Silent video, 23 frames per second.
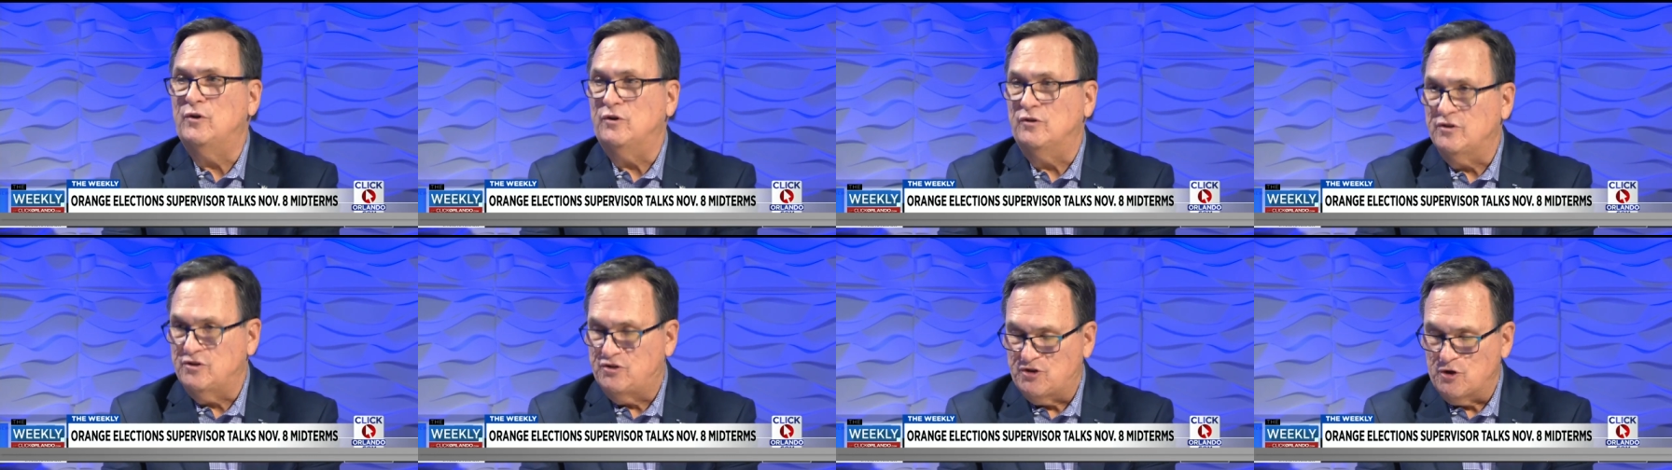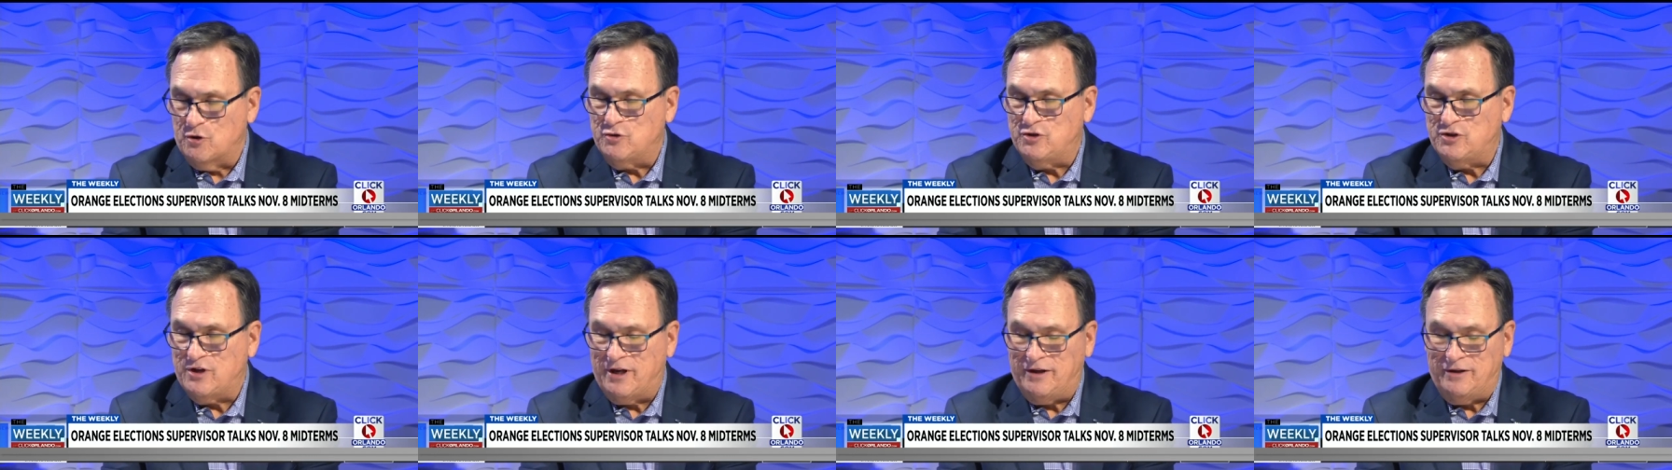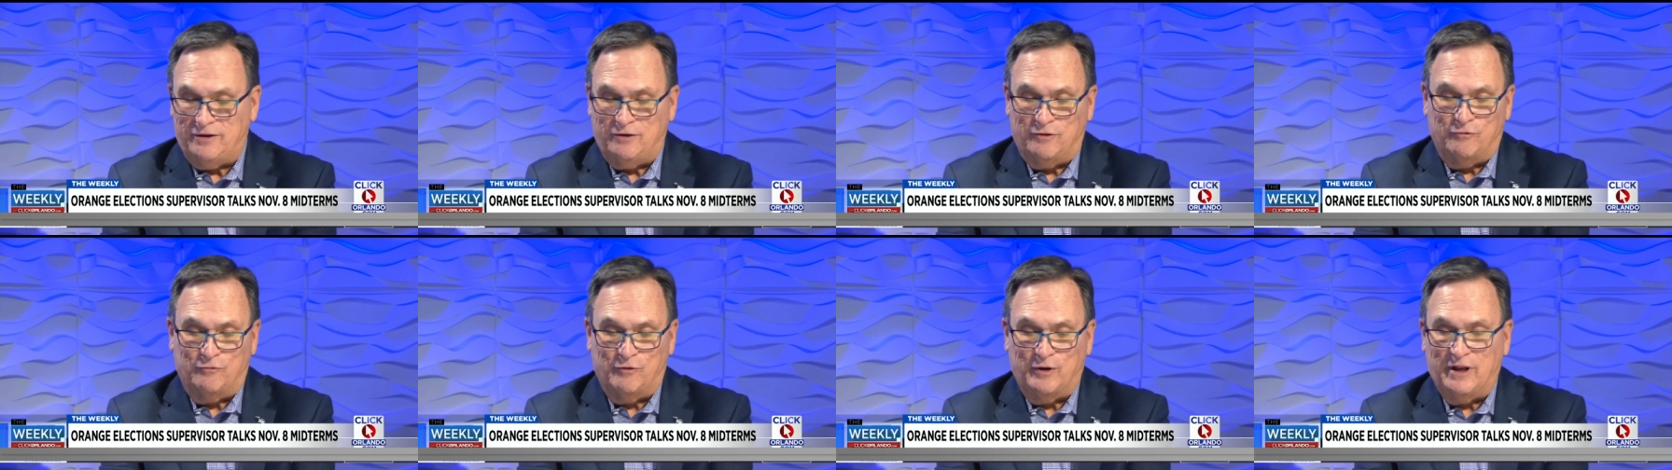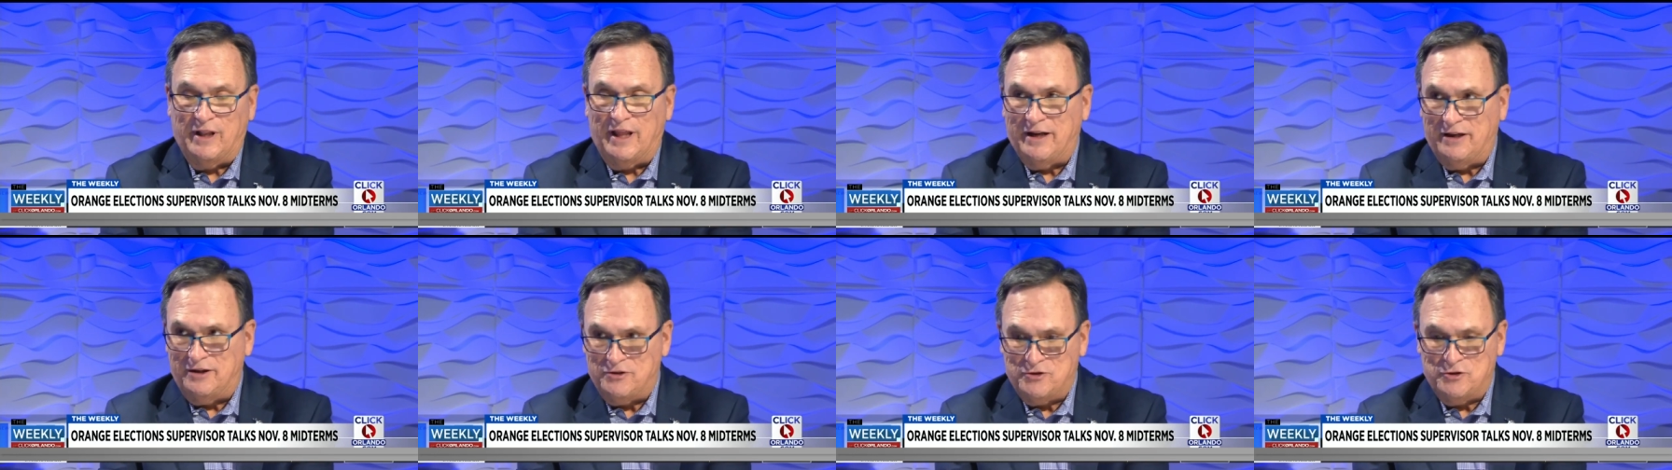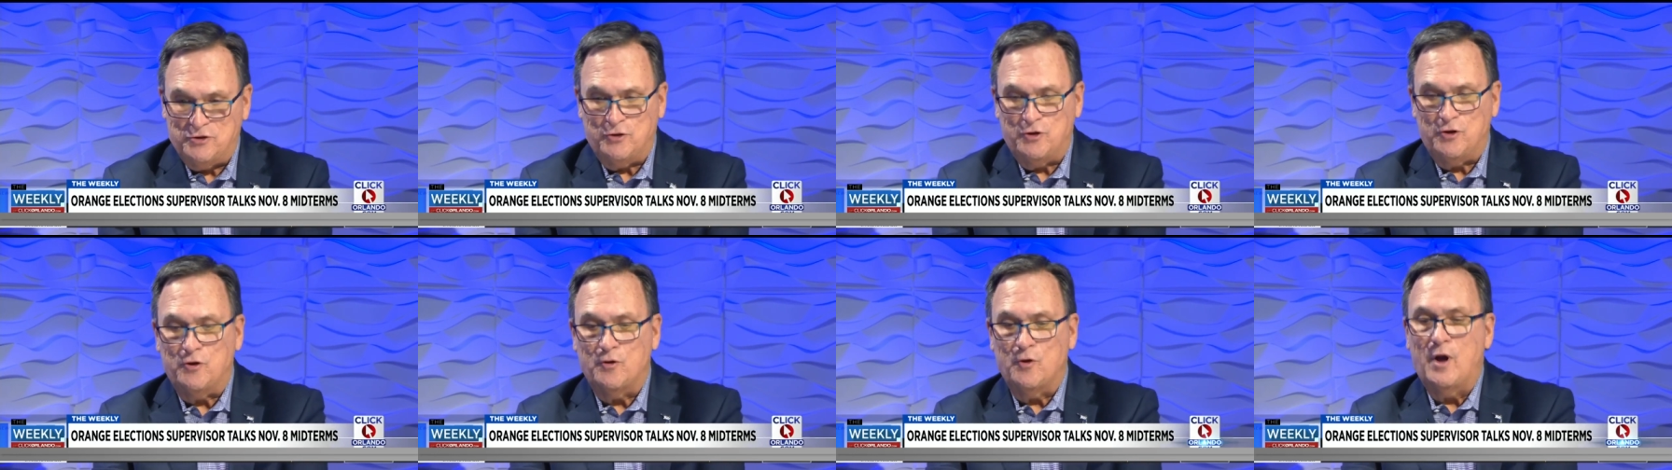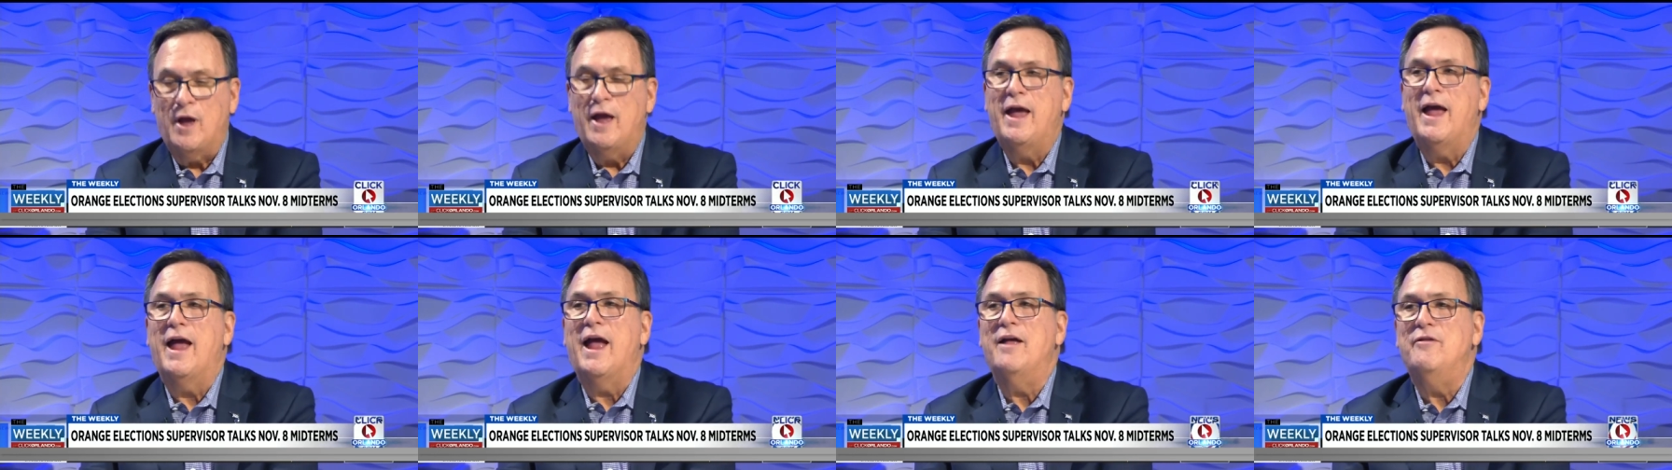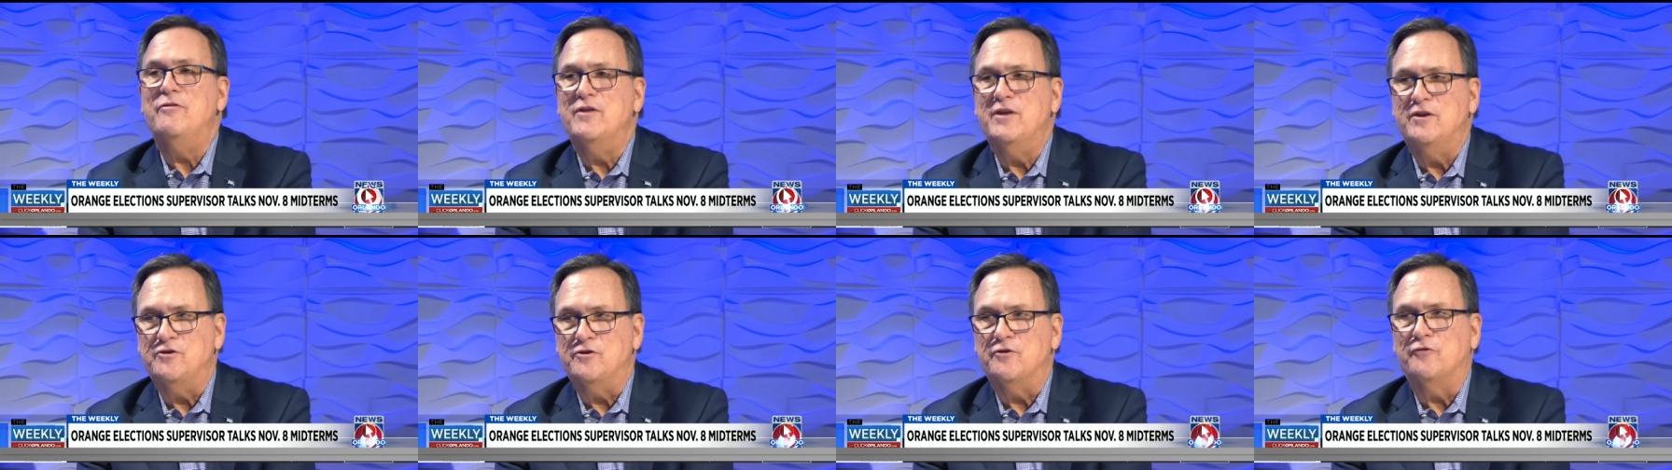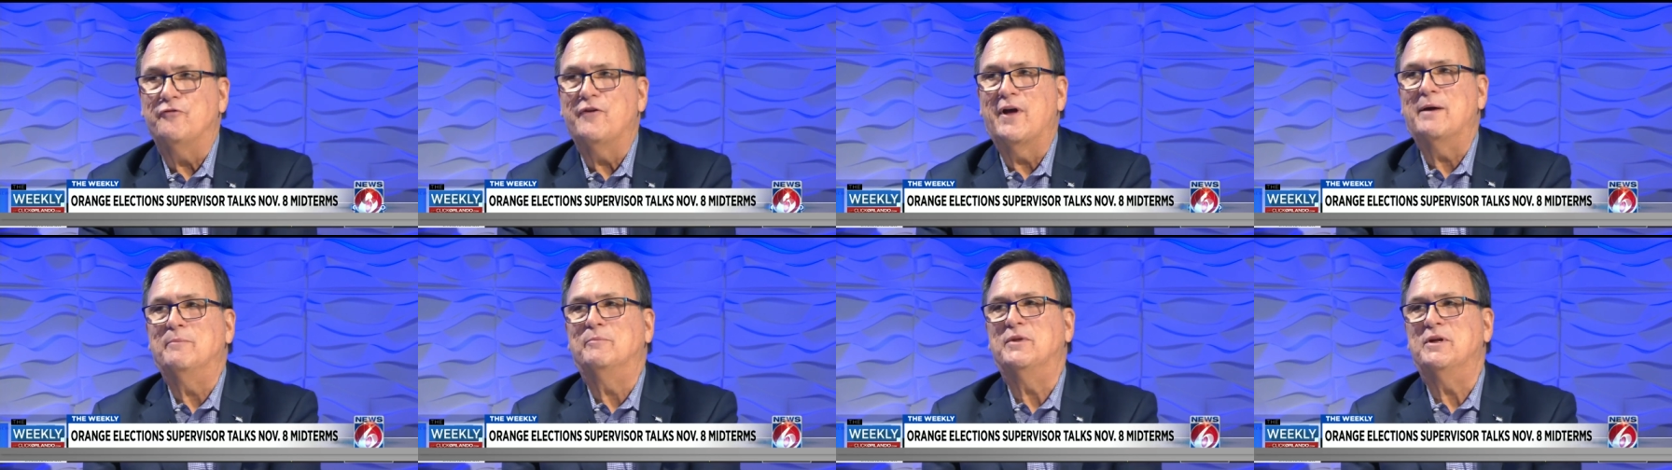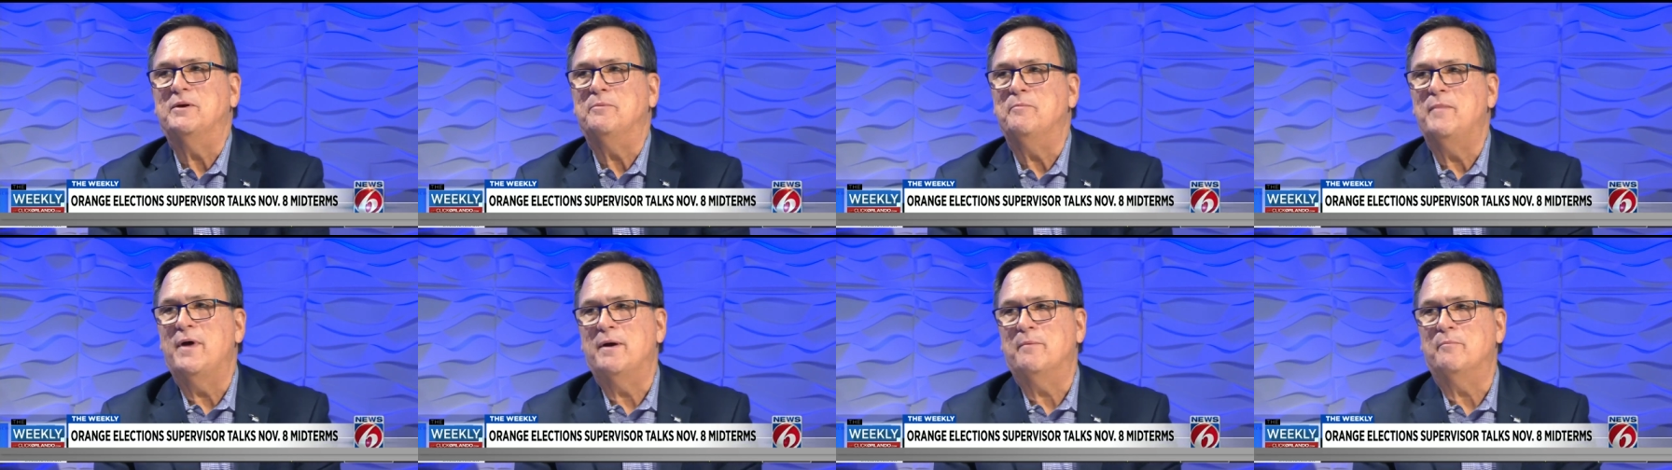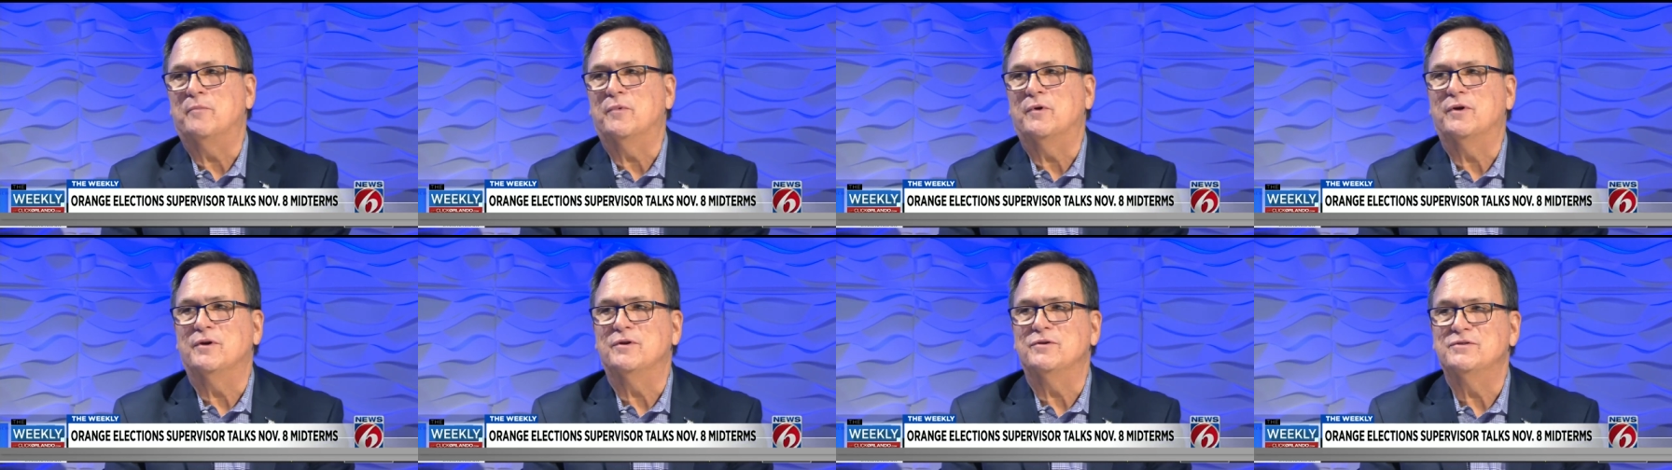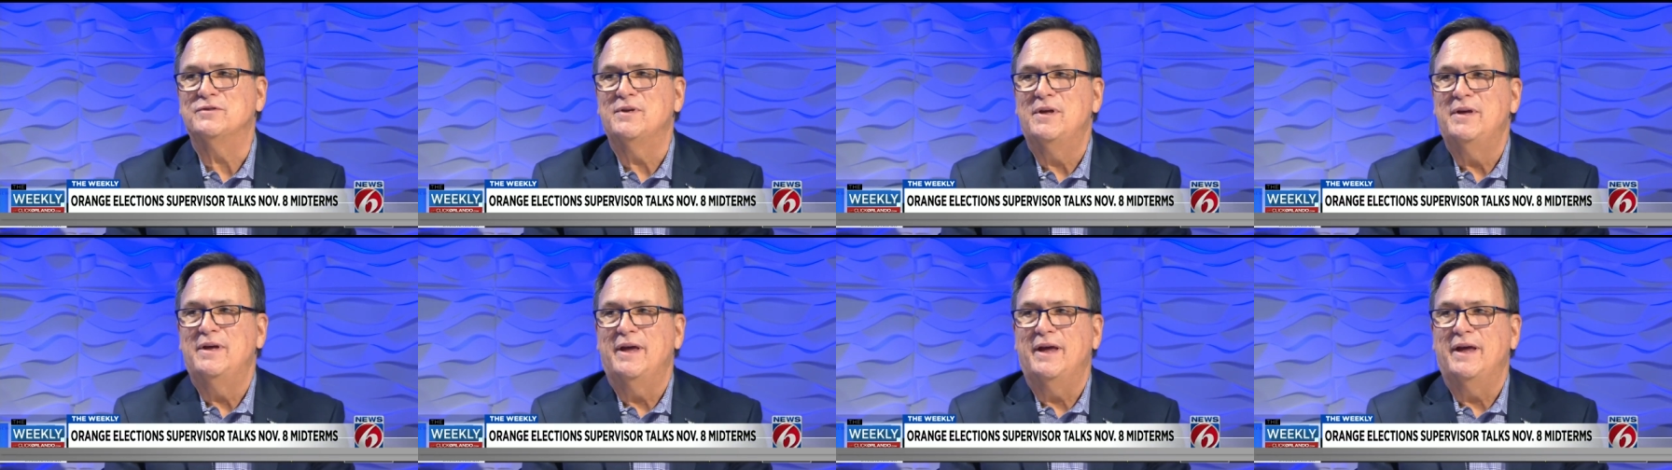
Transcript: associated or related to you, okay. and then your family members.